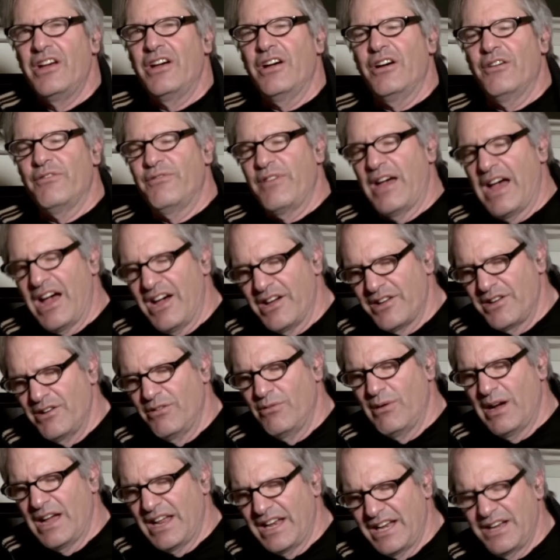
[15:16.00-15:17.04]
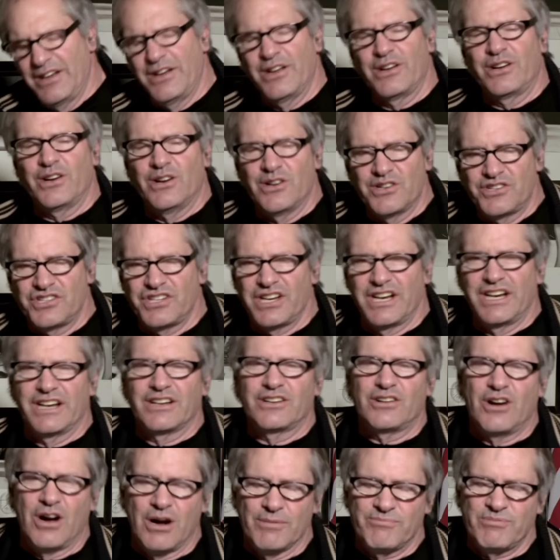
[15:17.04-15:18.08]
evaluating, negotiating,
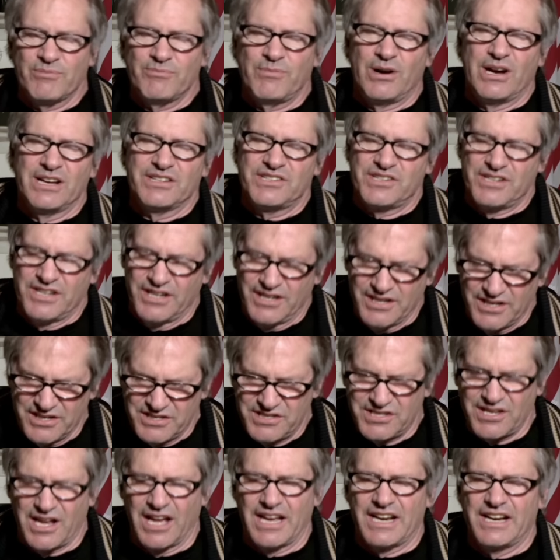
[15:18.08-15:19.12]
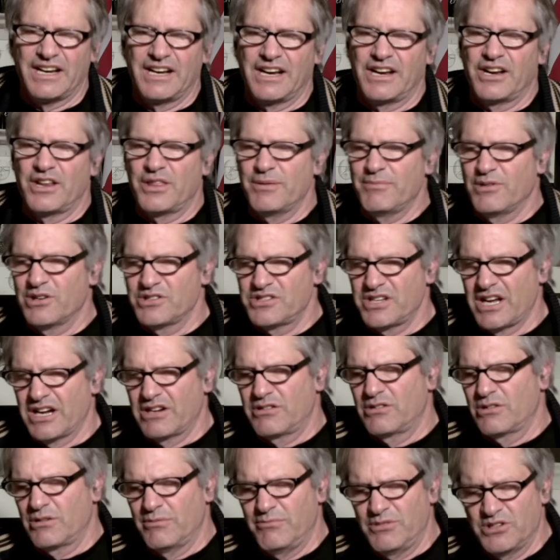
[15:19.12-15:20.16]
compromising, and deciding into the most
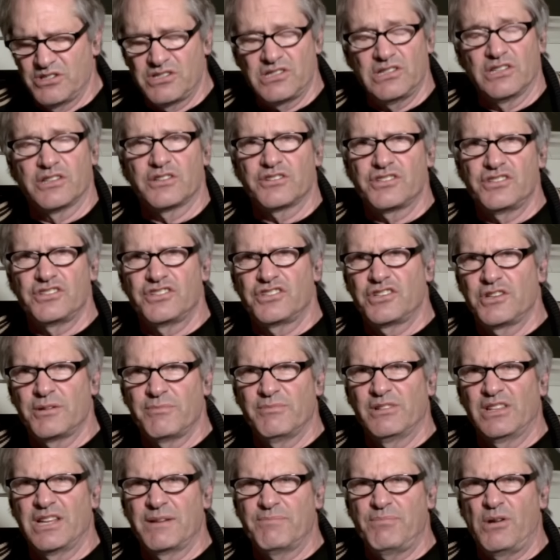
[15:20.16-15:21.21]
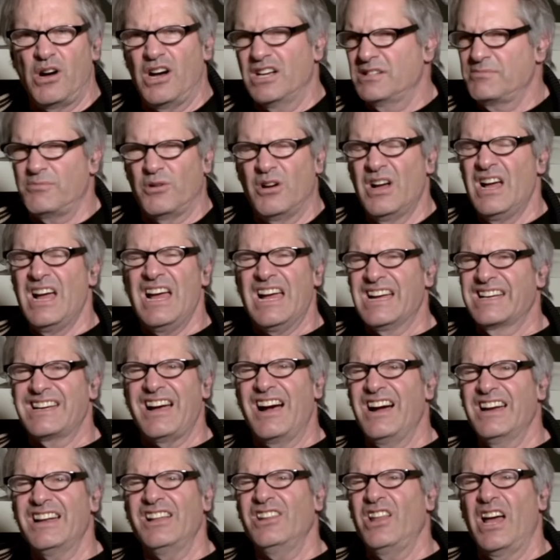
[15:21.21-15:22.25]
equitable solutions humanly possible.
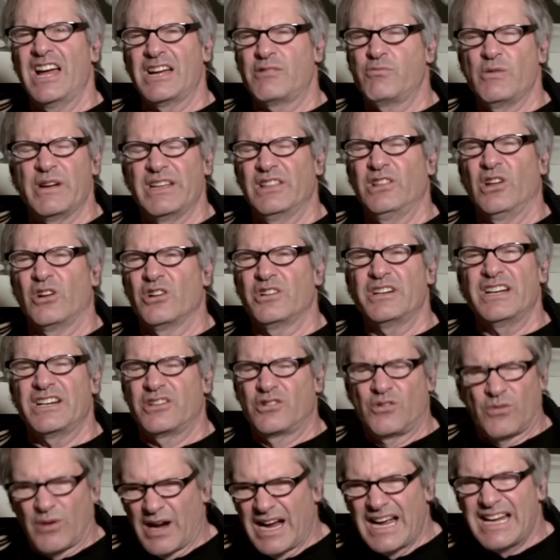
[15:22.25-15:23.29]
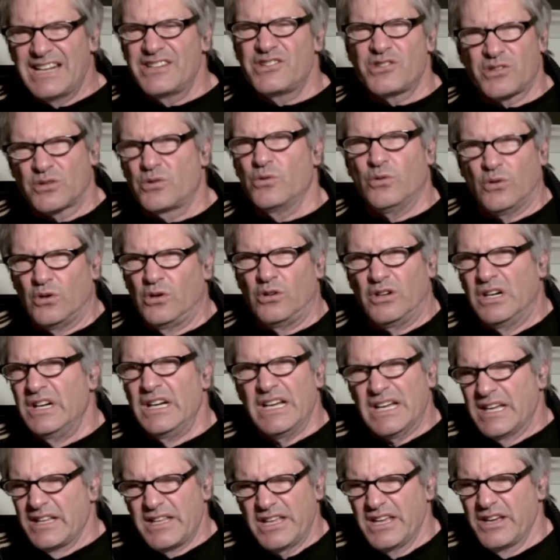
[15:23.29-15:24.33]
Kind of like we learn in grade school.
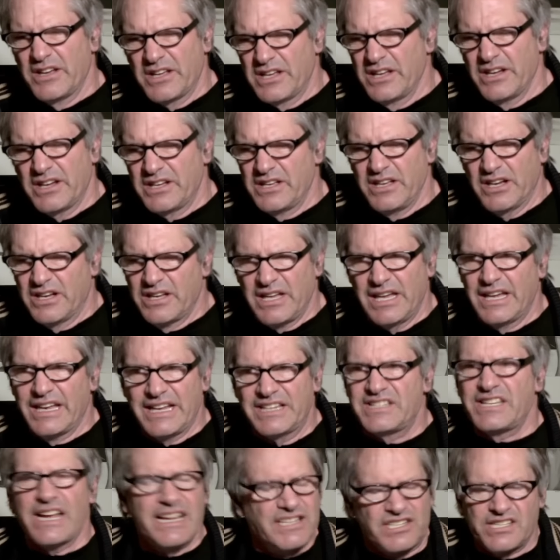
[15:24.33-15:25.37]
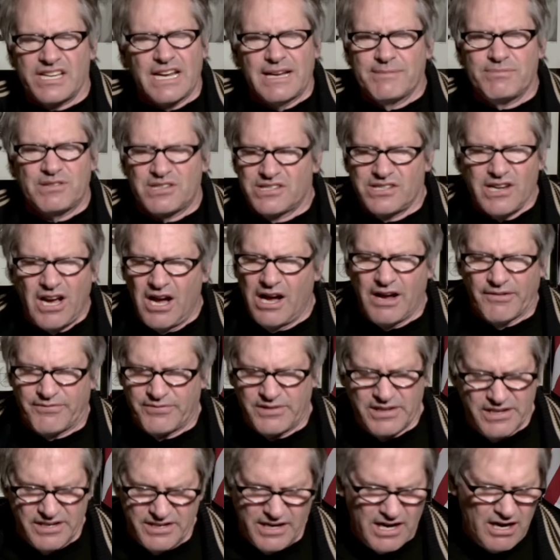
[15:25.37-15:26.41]
It's that same stuff,
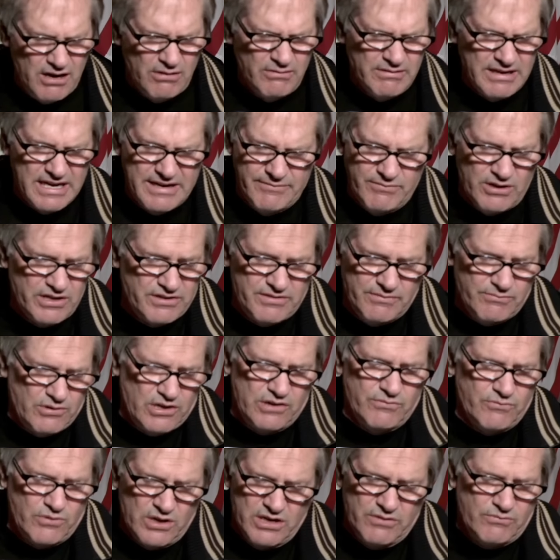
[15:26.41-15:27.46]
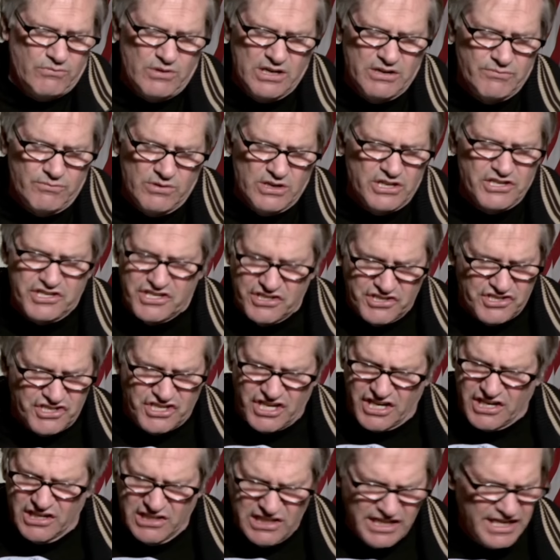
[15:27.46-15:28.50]
you know? And we're just
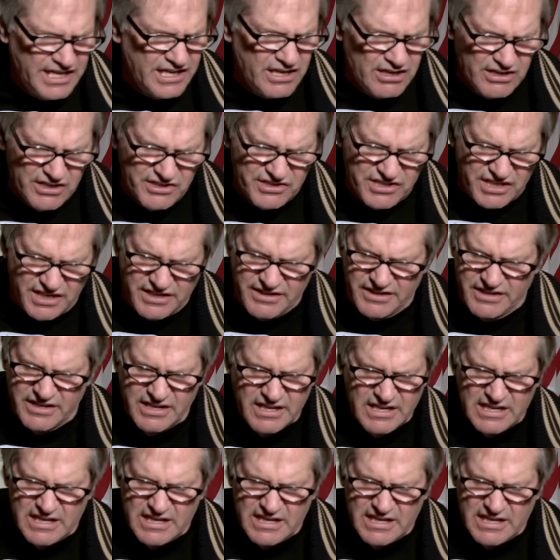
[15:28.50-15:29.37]
cheerleaders and